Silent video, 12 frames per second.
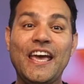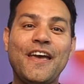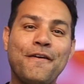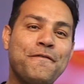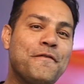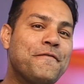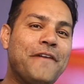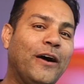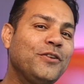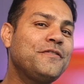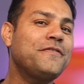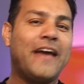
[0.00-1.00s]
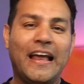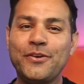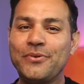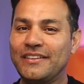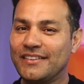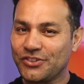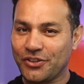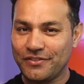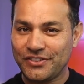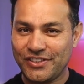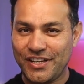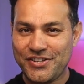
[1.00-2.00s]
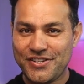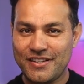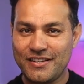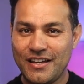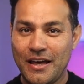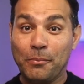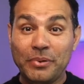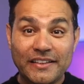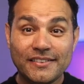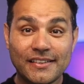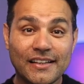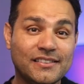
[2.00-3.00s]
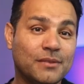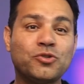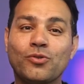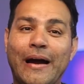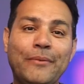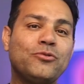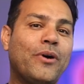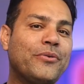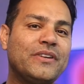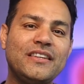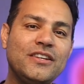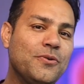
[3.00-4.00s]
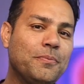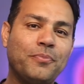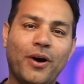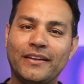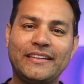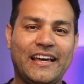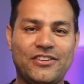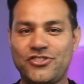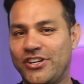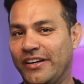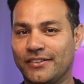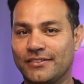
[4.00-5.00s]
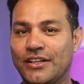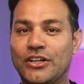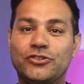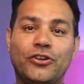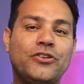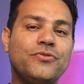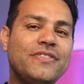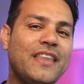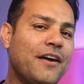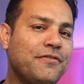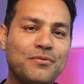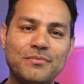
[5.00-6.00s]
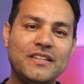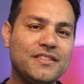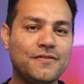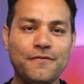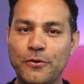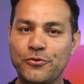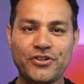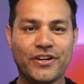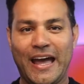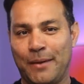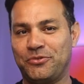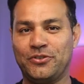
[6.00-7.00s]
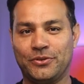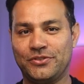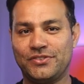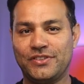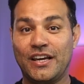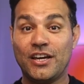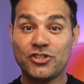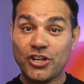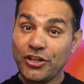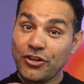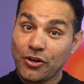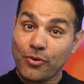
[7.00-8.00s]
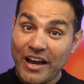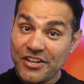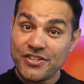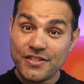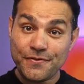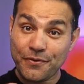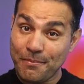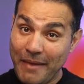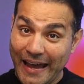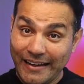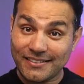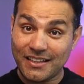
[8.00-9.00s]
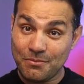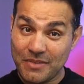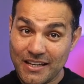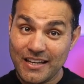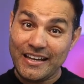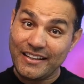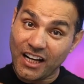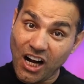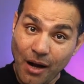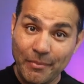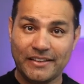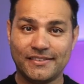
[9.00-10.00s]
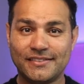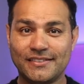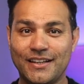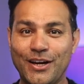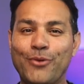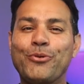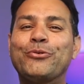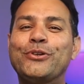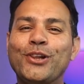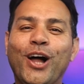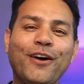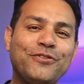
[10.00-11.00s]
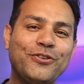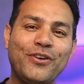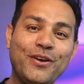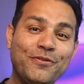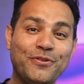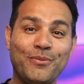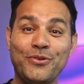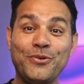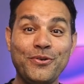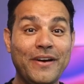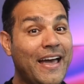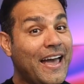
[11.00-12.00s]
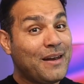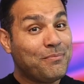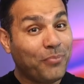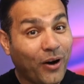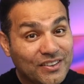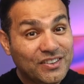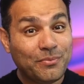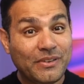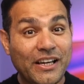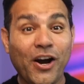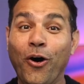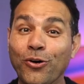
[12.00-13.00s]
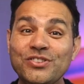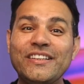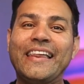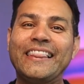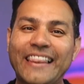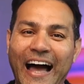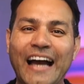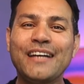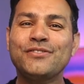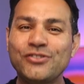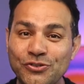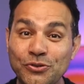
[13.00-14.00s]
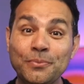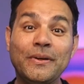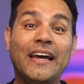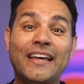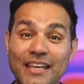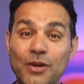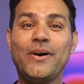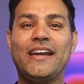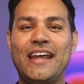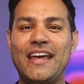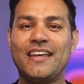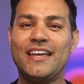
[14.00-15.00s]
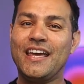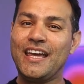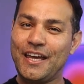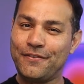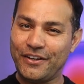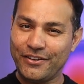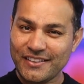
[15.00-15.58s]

If you found value in this conversation, please subscribe to our new podcast channel so you never miss future episodes. Share your questions for Max and me in the comments. We would love to hear from you and possibly host a live Zoom Q&A. If there